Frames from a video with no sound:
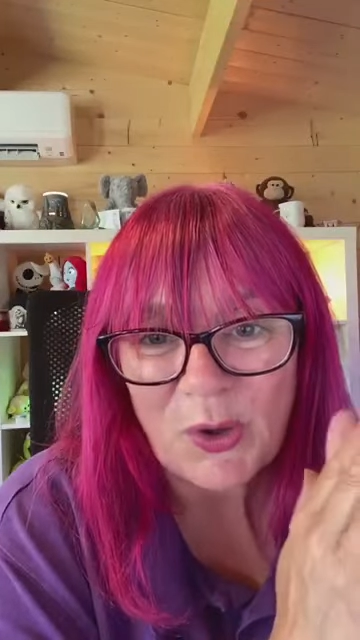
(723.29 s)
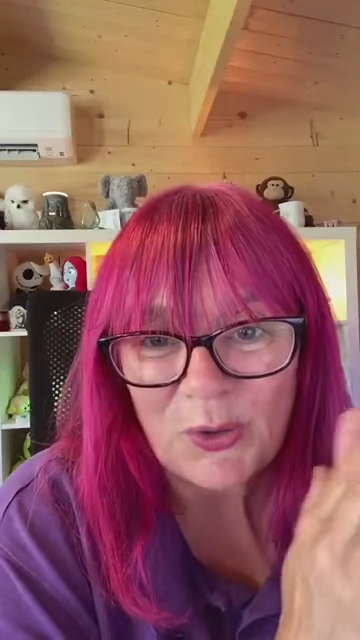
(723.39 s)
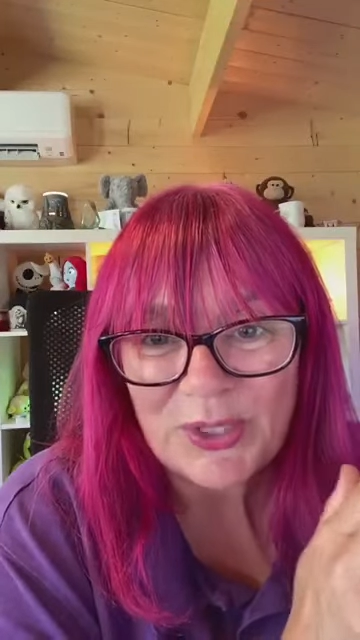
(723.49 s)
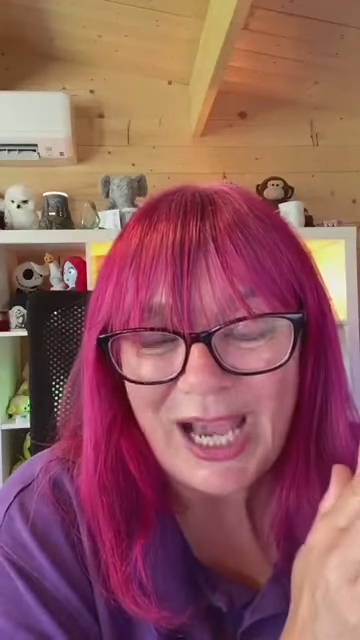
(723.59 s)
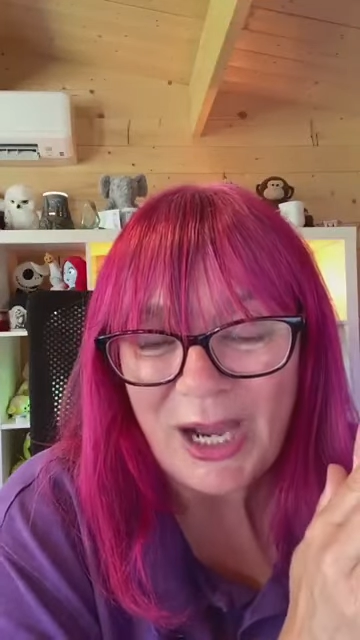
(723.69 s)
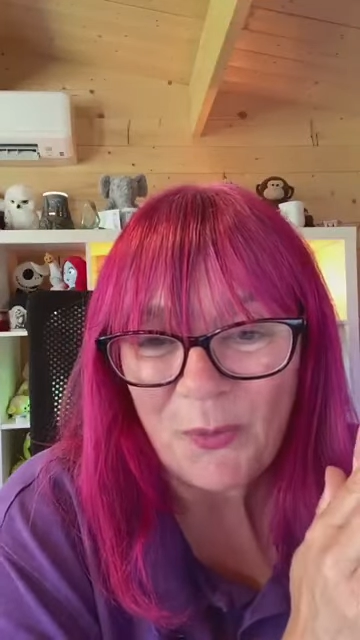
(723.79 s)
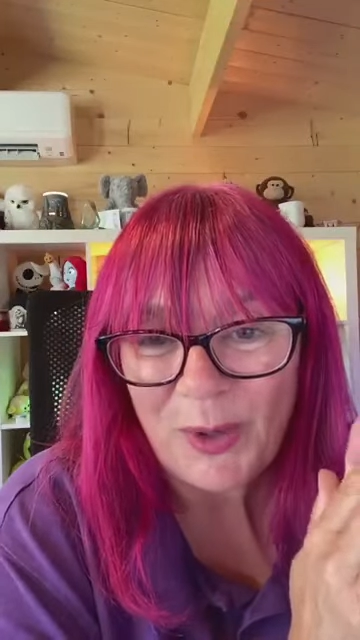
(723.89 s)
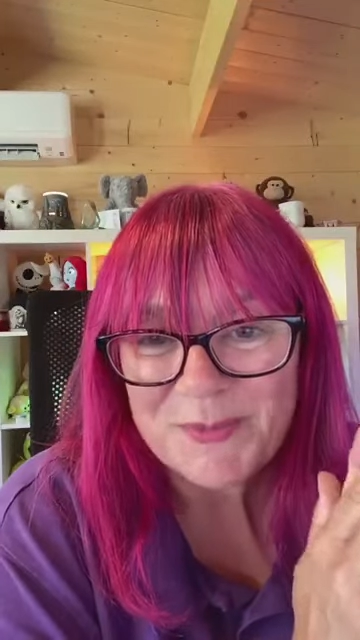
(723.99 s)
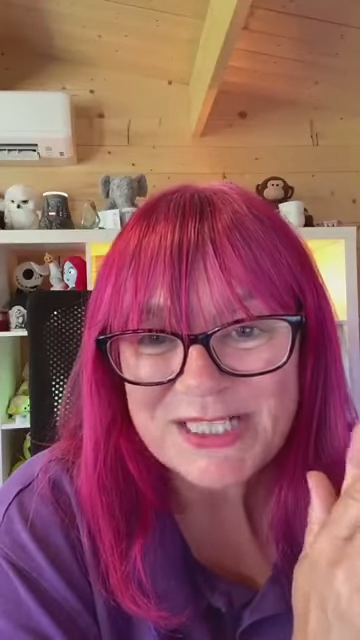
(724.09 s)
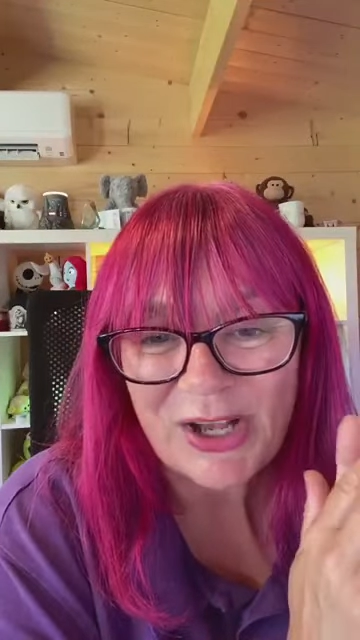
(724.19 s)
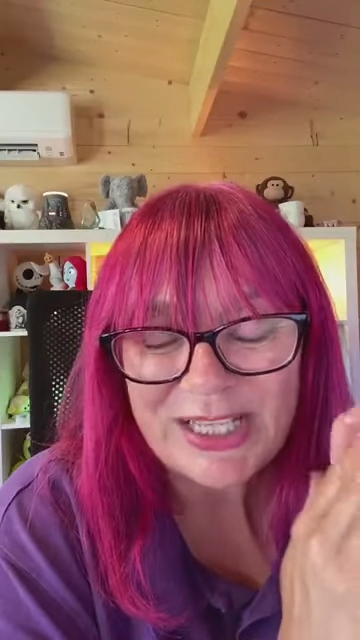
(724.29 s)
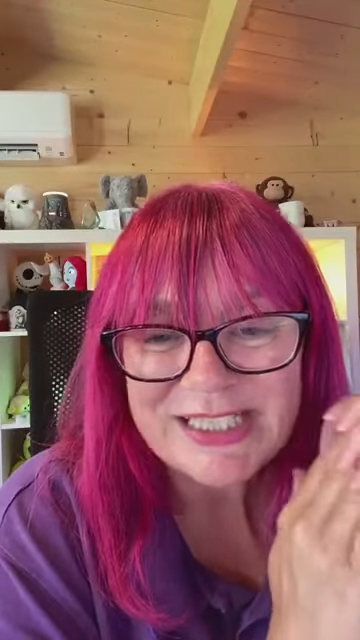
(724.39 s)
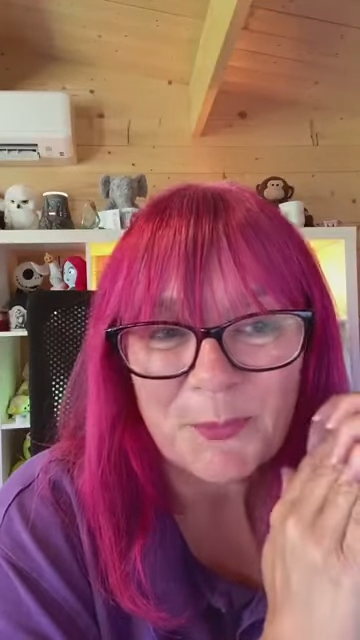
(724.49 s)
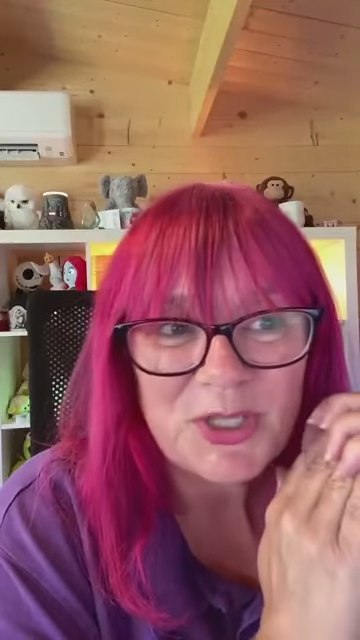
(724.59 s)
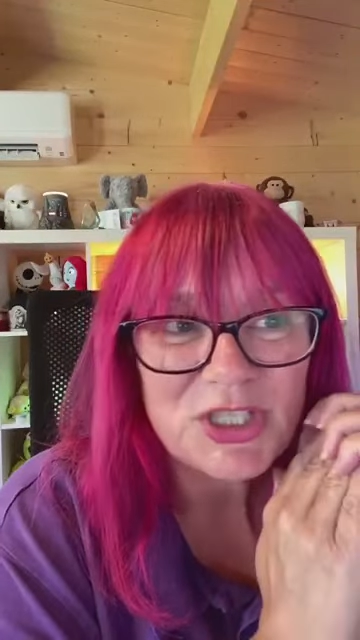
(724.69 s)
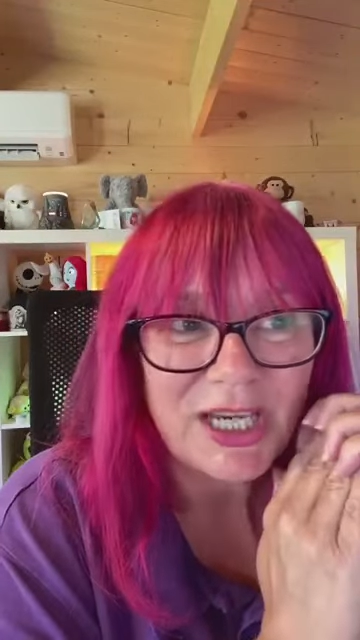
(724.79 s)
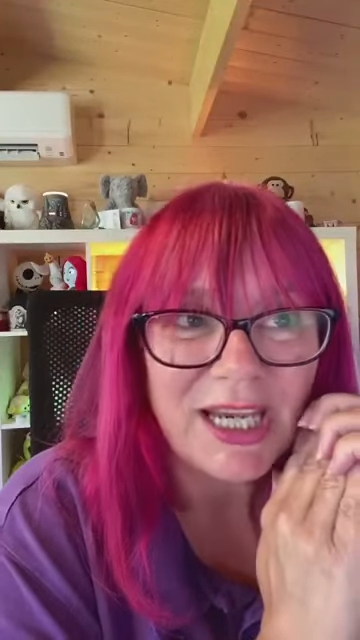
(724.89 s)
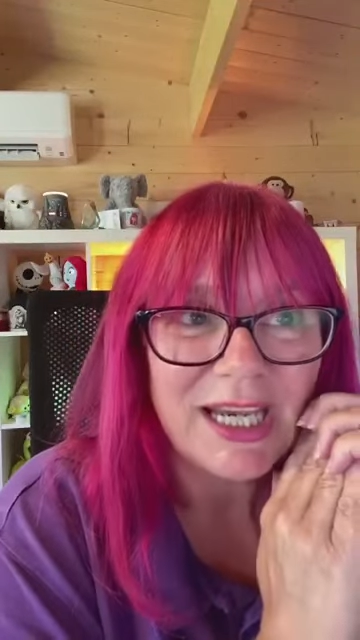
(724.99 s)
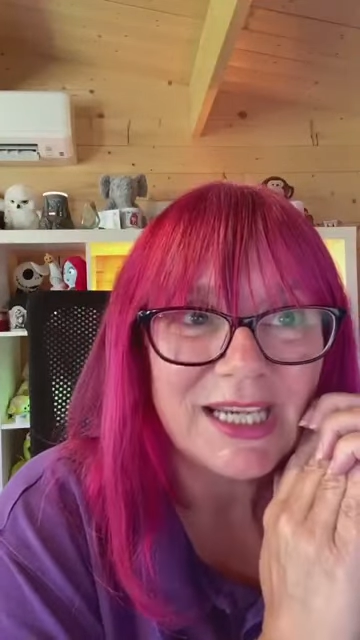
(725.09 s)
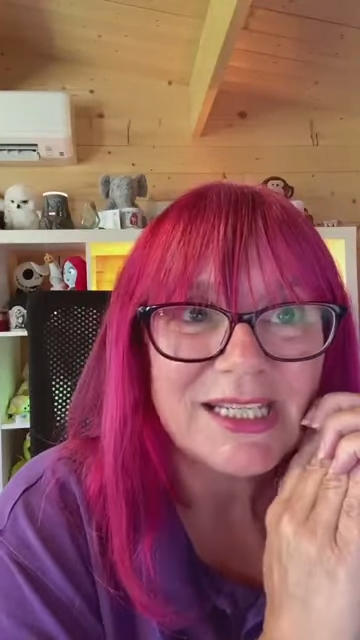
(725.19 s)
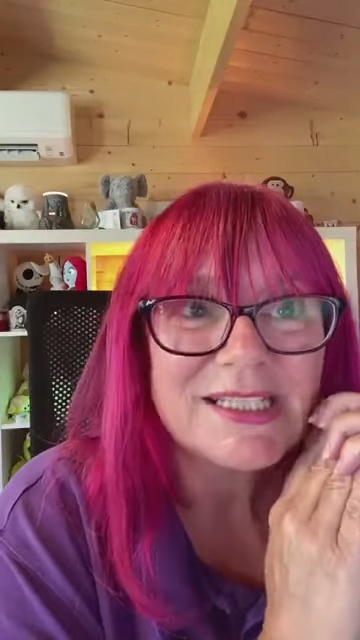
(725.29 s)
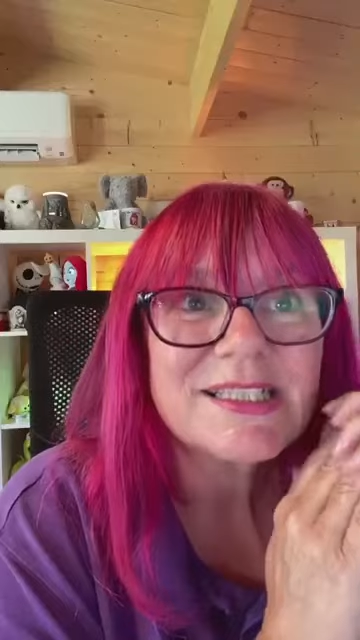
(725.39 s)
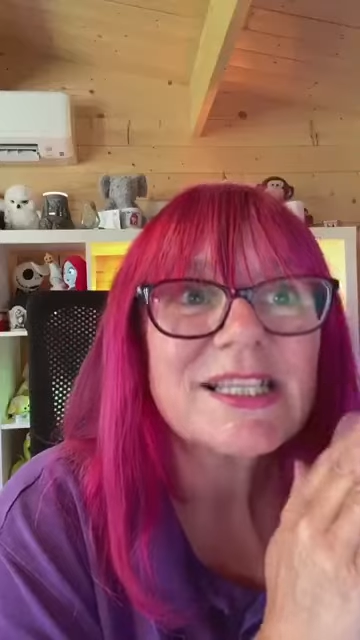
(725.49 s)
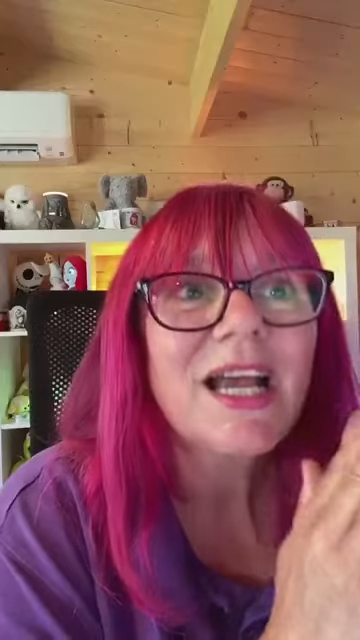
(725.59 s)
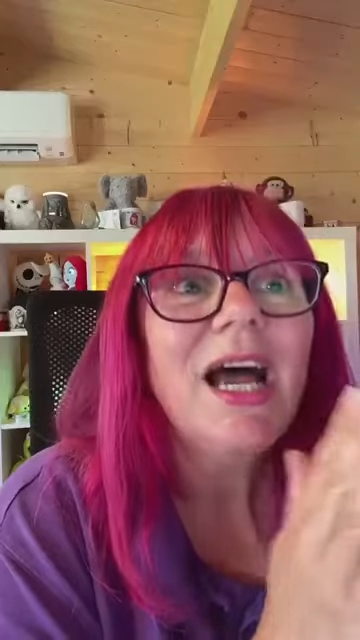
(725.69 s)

on our website, which is